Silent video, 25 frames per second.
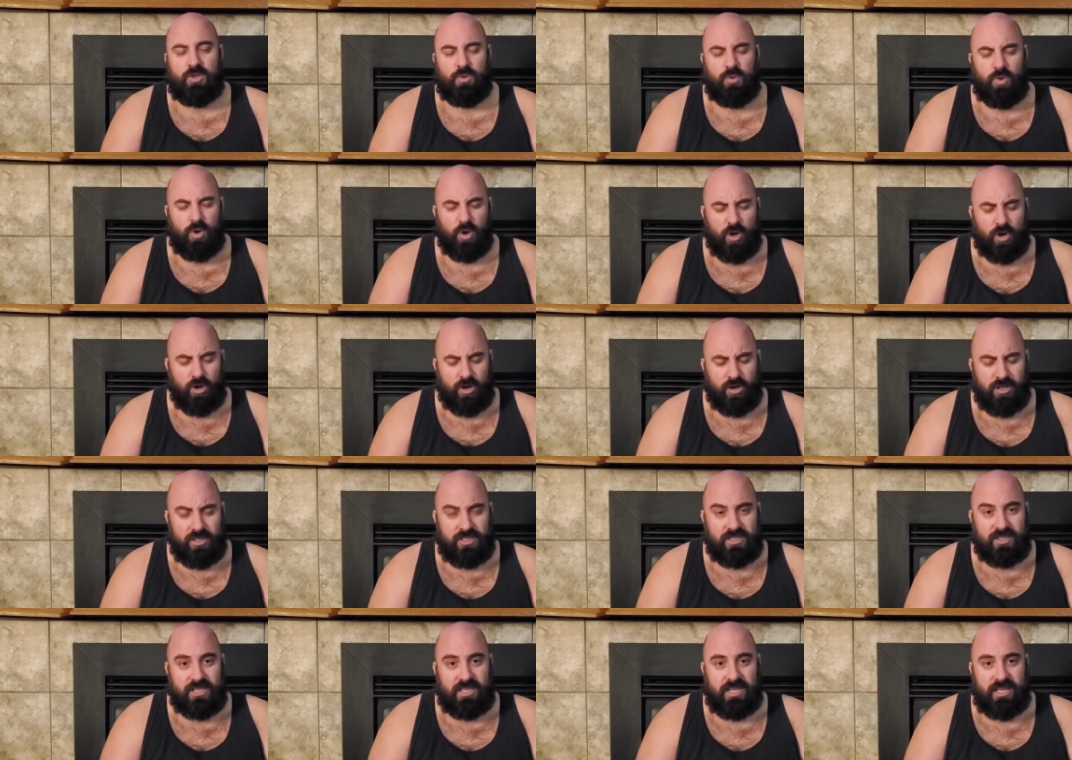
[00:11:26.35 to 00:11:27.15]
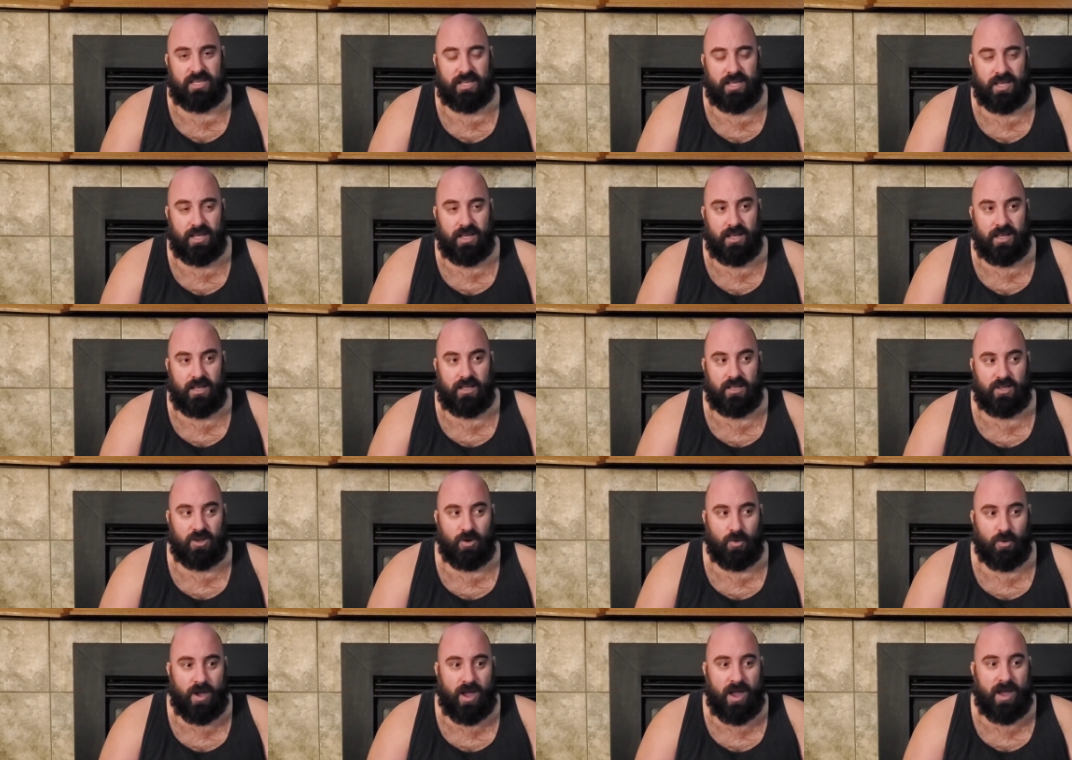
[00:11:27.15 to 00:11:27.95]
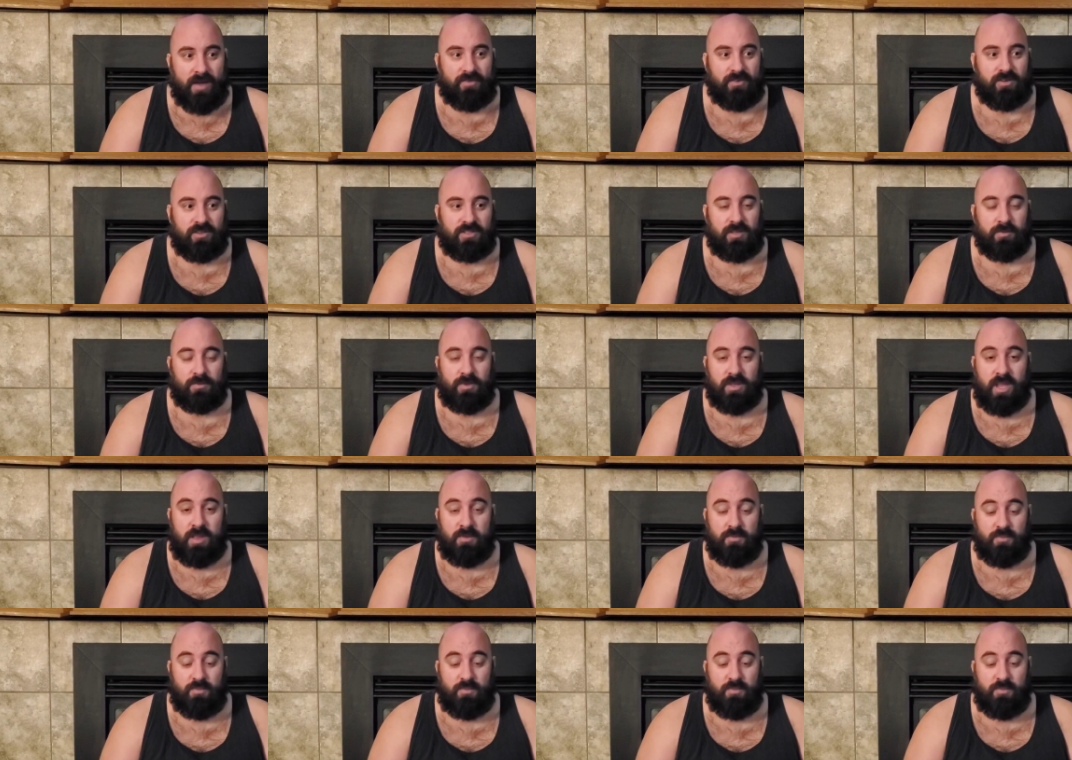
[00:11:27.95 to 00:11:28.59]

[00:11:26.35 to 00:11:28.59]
To earnestly go after something